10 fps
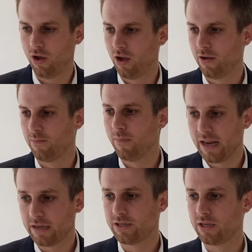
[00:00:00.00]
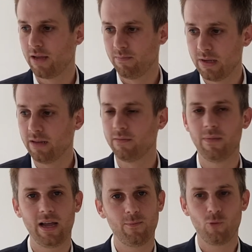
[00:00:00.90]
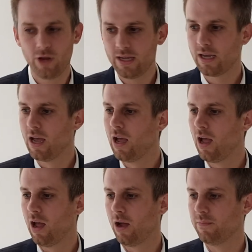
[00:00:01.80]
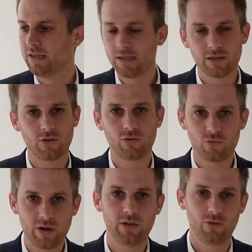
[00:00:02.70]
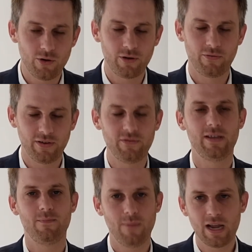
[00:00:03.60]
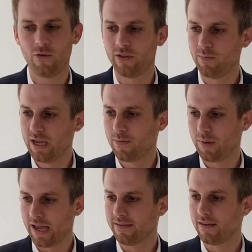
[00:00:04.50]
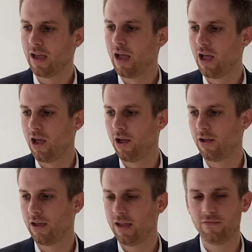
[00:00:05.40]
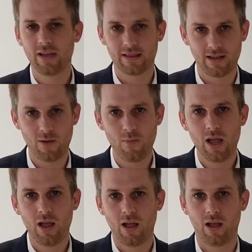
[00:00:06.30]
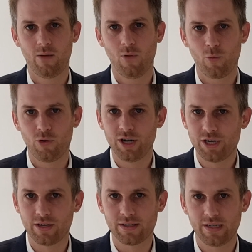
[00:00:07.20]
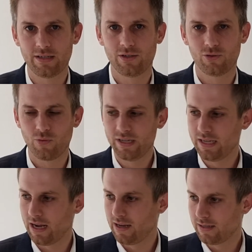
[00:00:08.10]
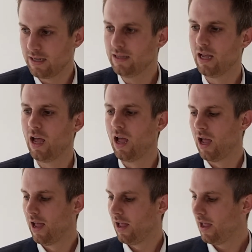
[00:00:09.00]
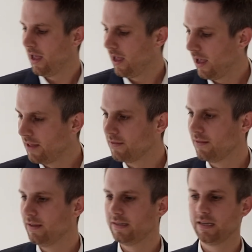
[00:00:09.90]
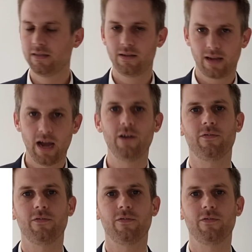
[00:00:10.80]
managed and built by Bouygues. This is a 250 megawatt peak plant in Vietnam, operational since 2019. And this is the kind